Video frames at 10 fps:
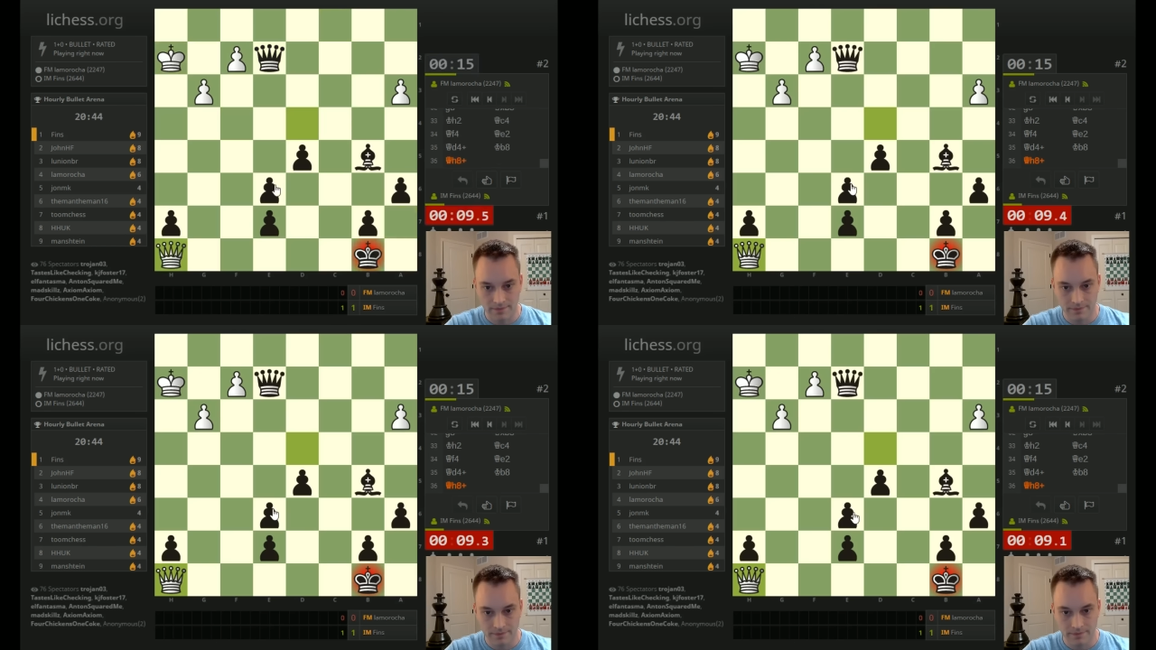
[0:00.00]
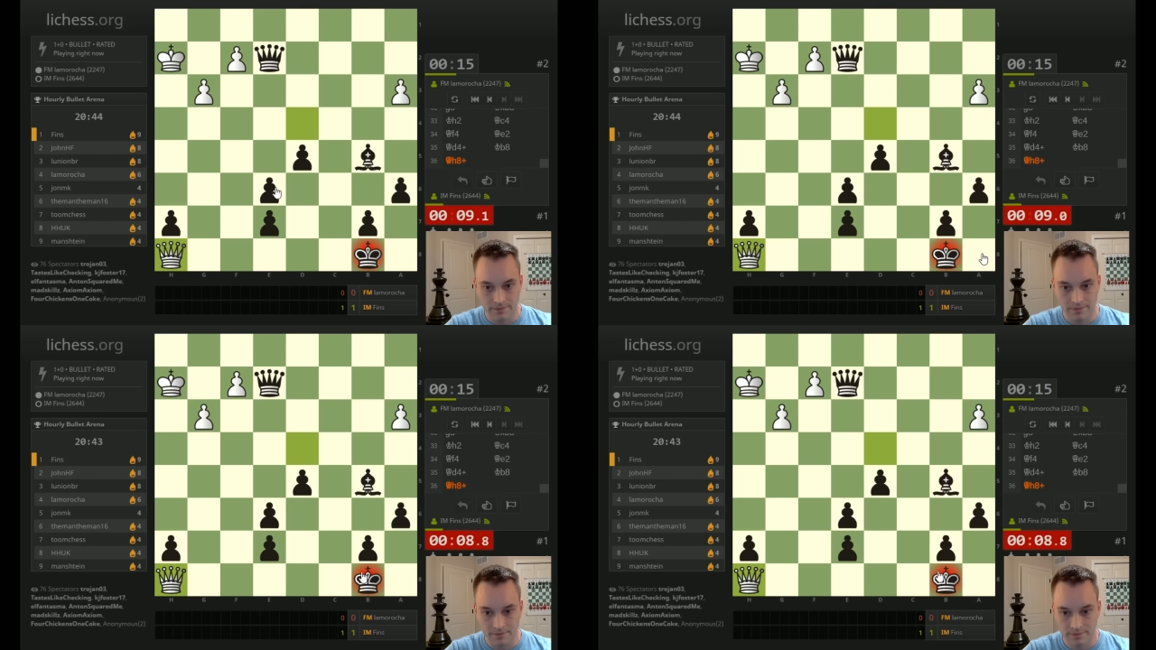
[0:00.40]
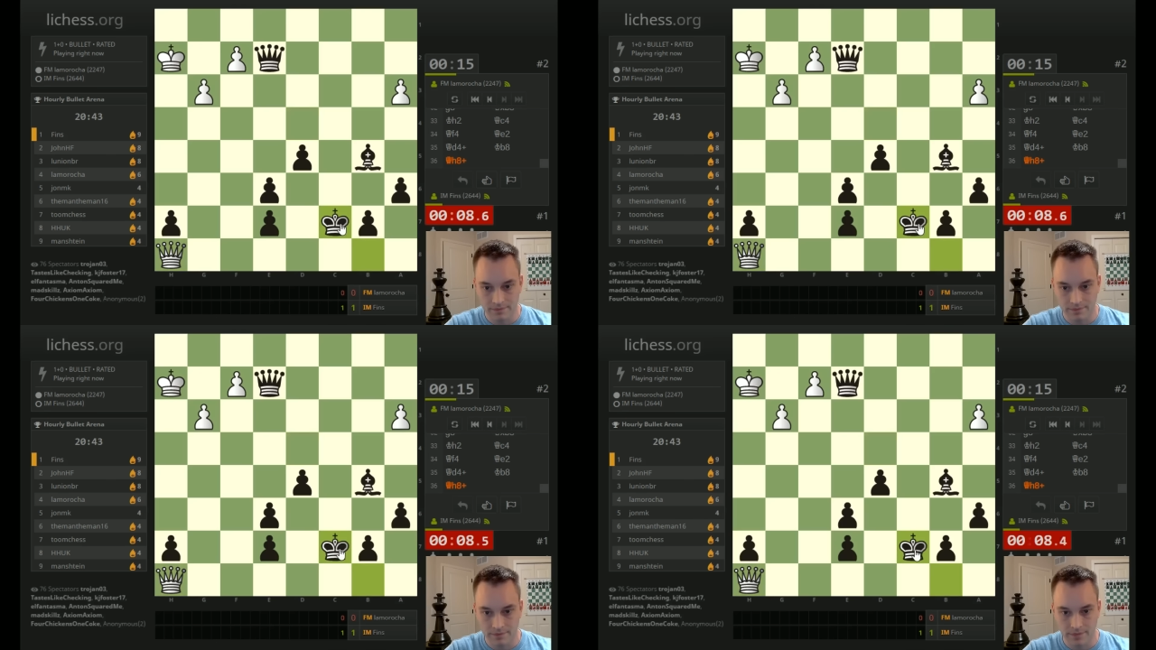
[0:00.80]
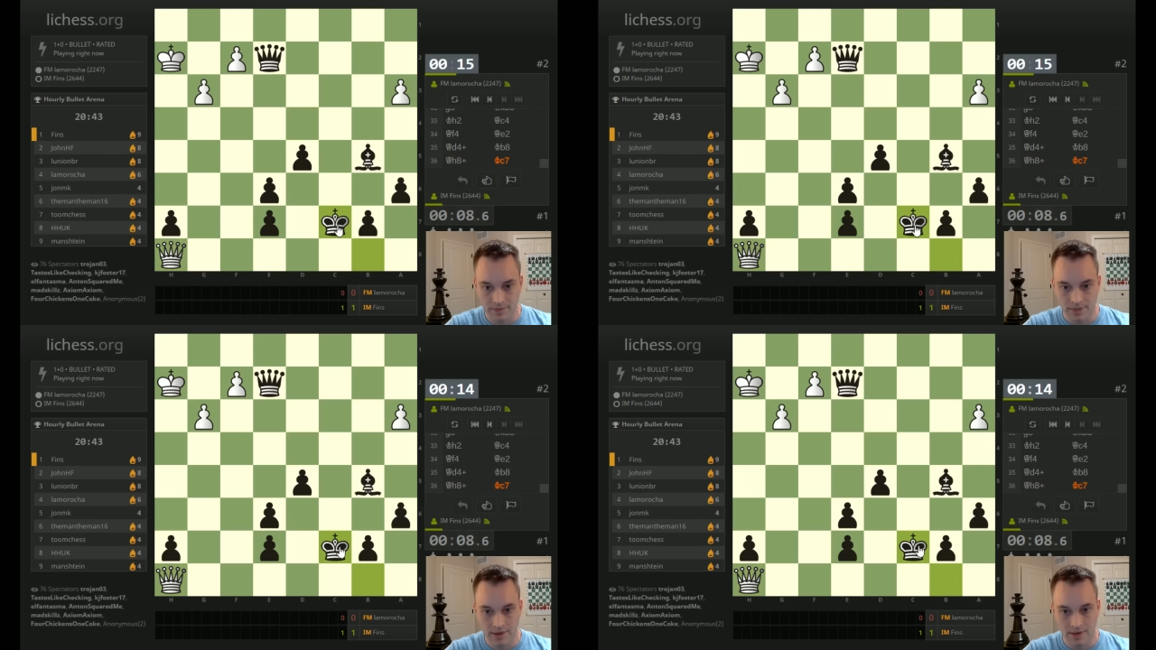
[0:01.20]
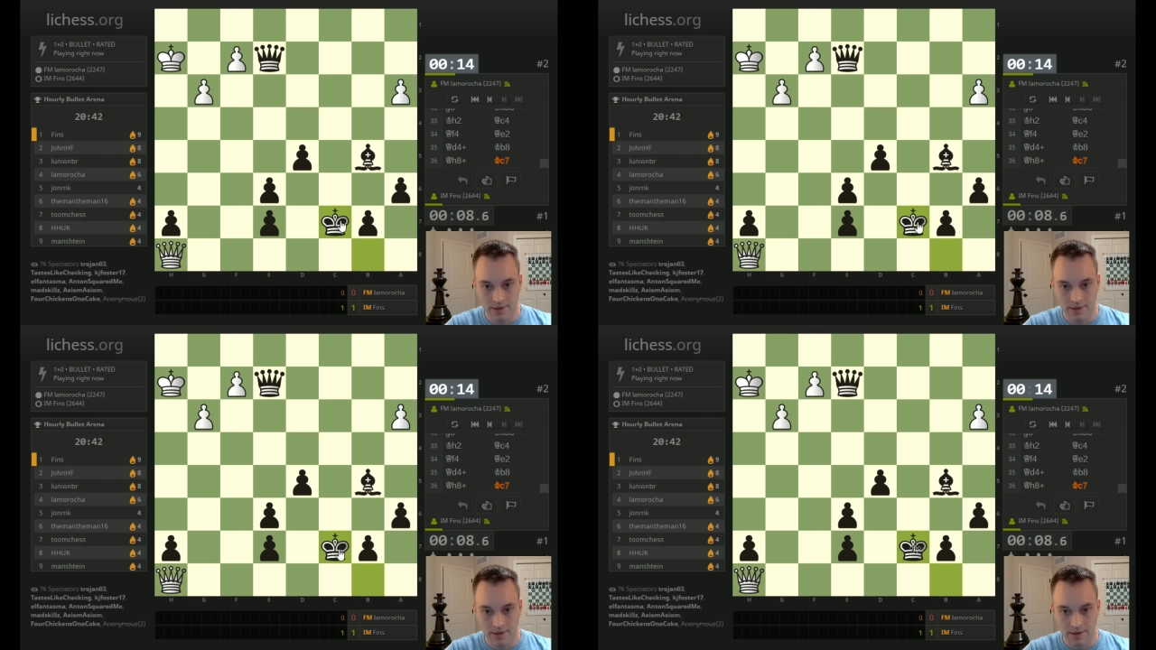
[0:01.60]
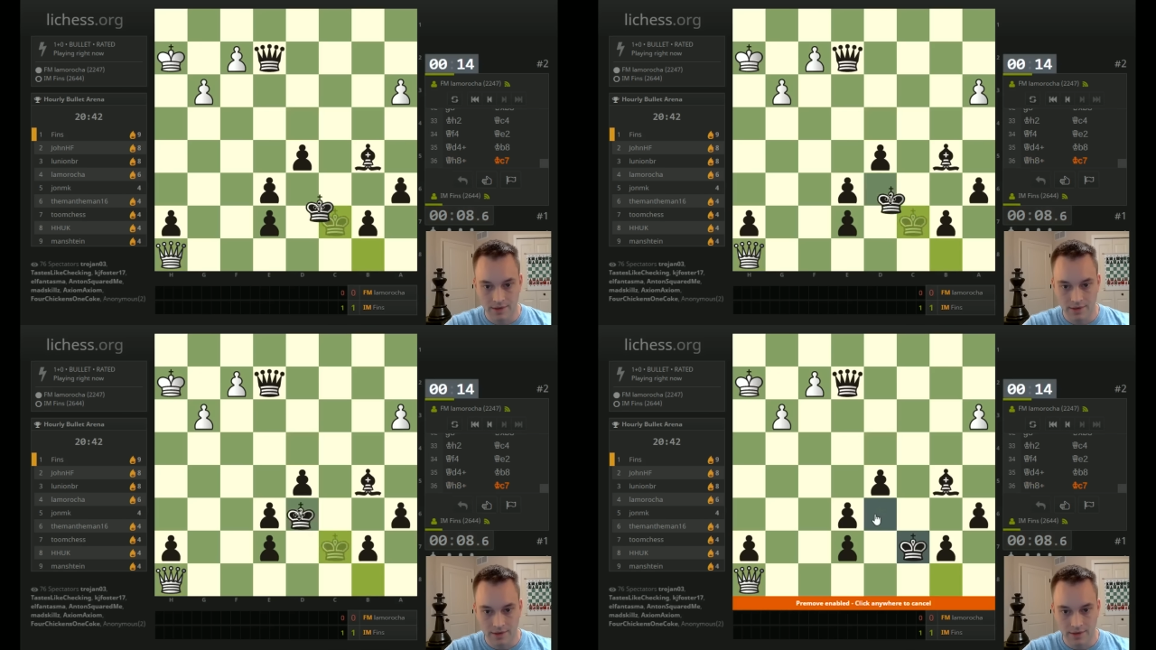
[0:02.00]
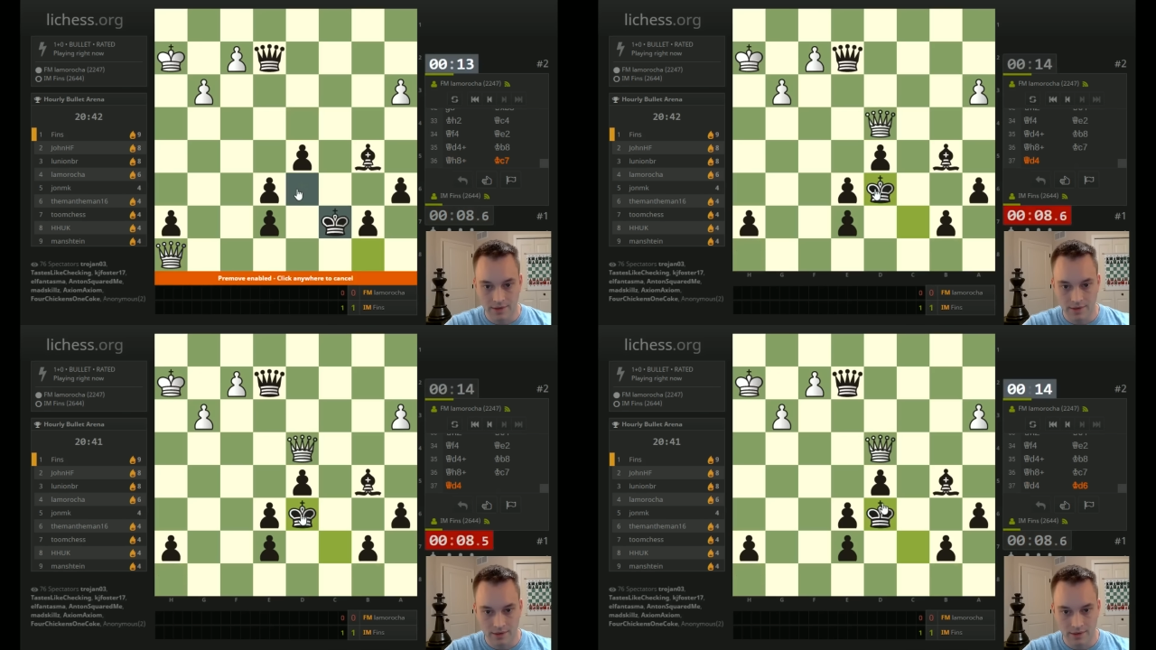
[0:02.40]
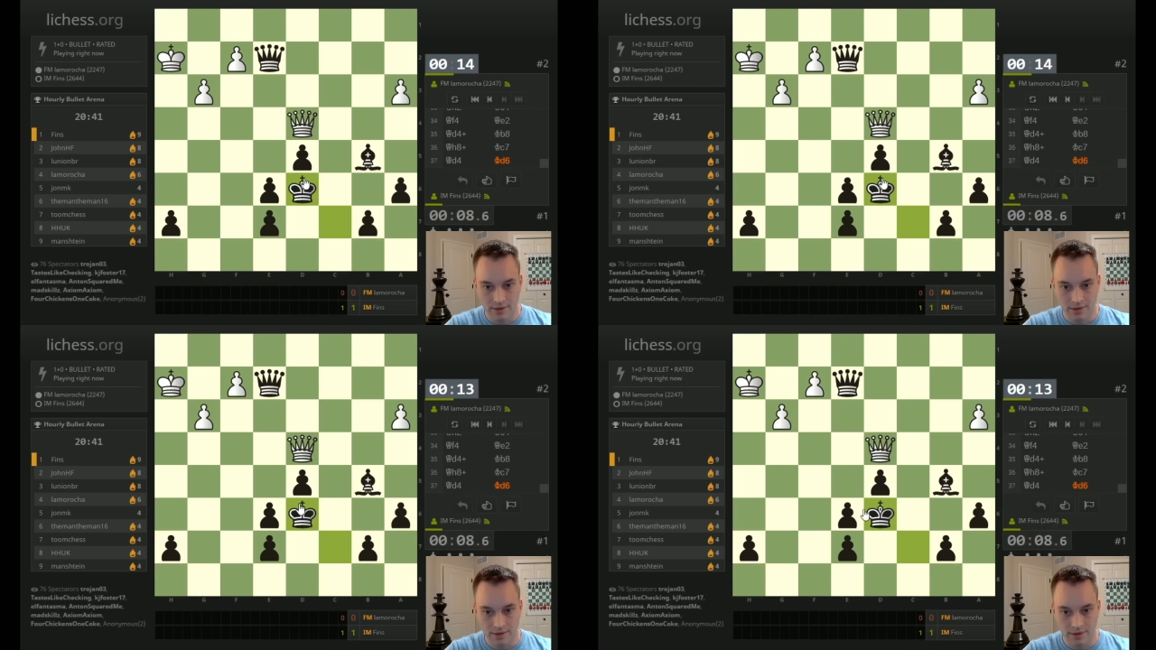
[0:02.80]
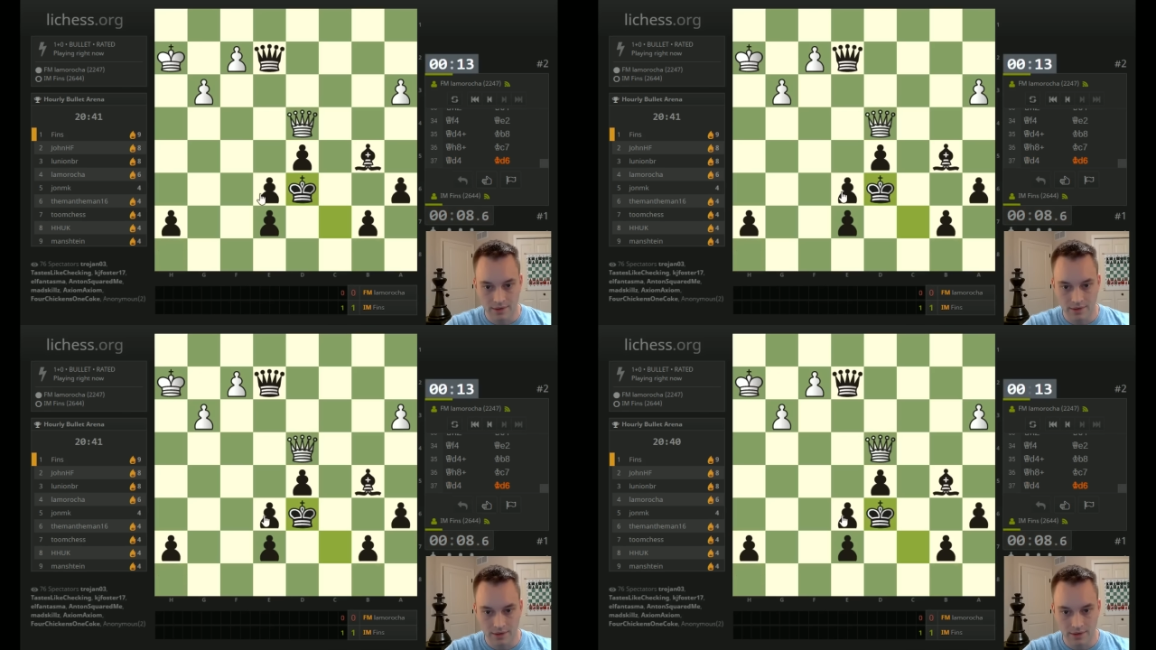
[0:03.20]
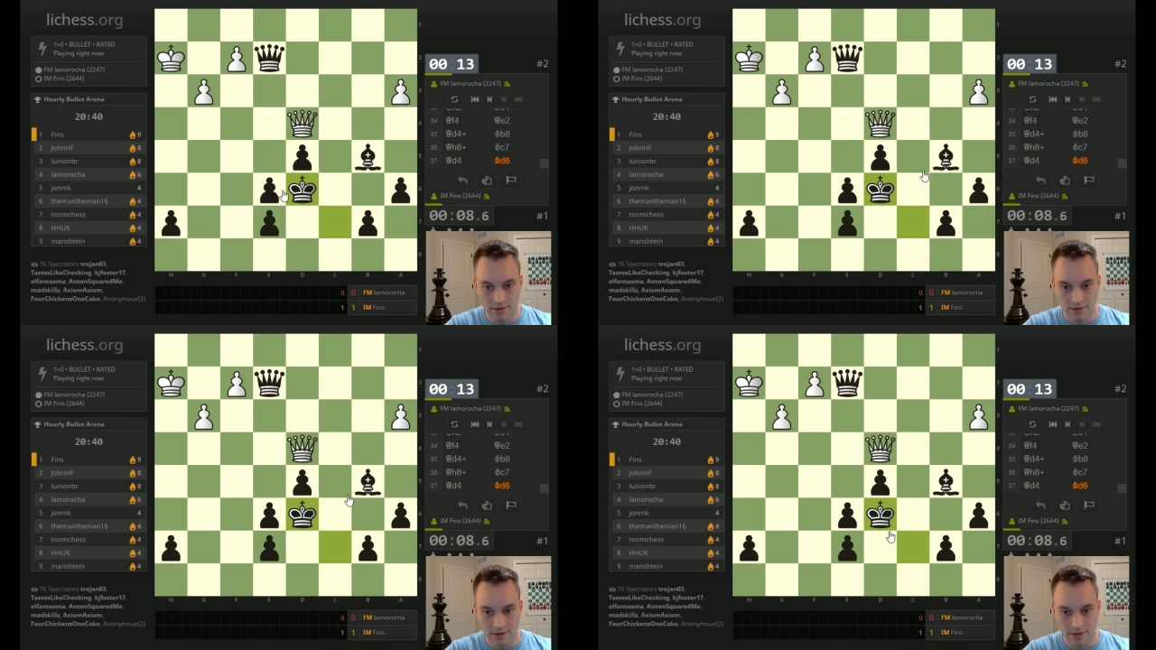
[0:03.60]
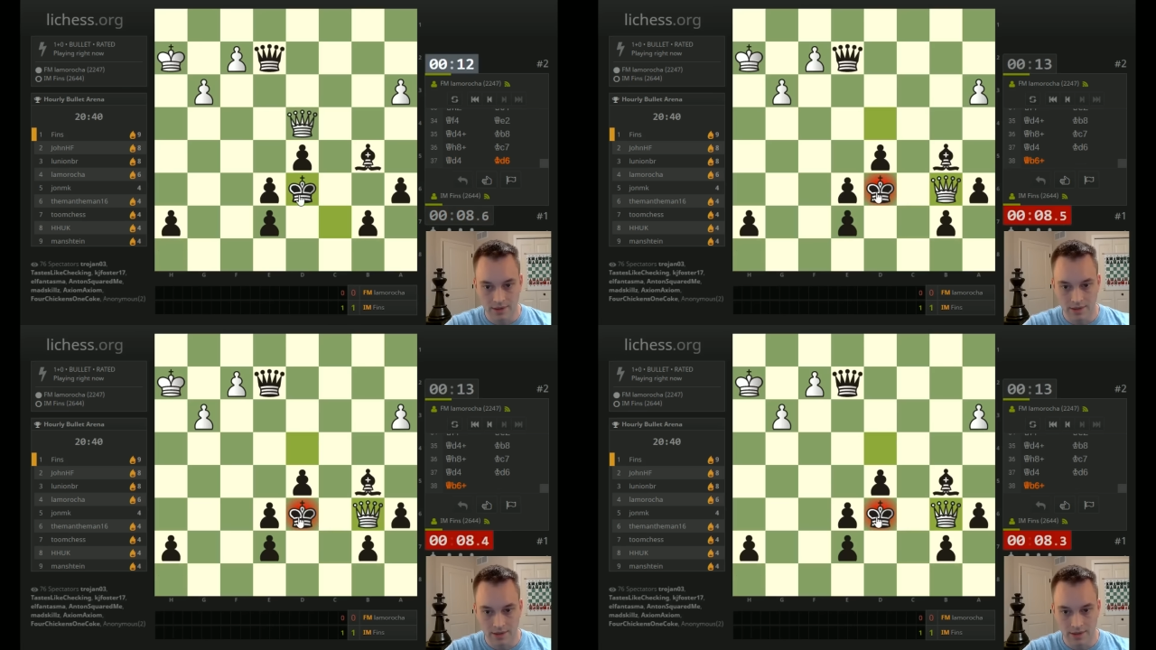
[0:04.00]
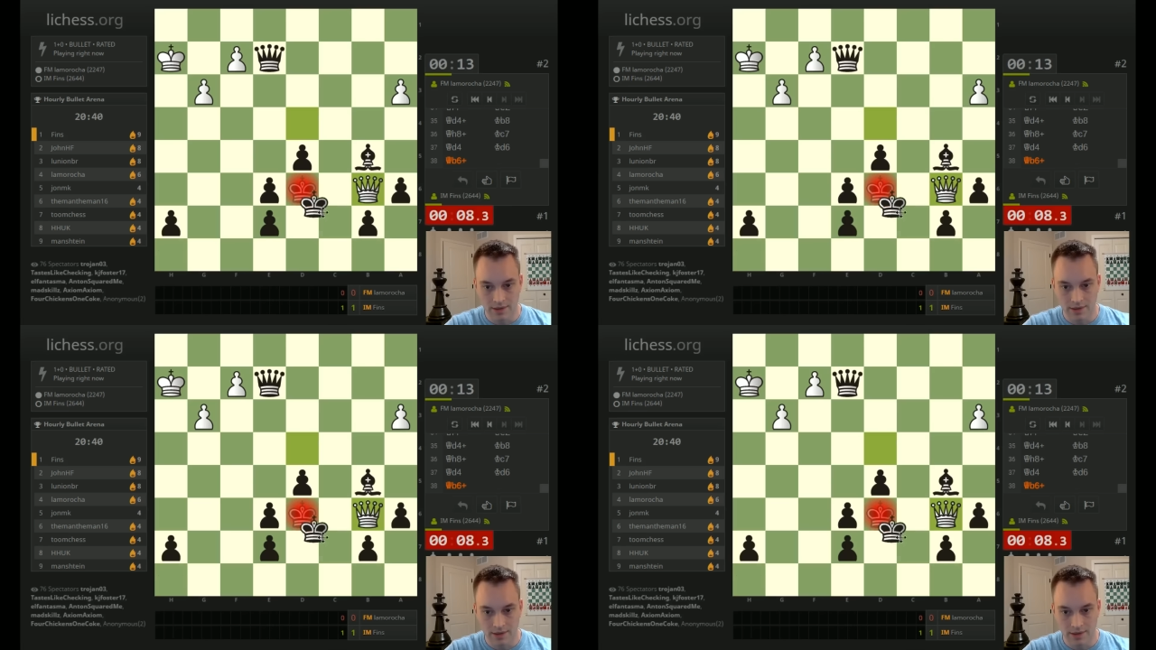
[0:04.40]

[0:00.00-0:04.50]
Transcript: Nobody speaks.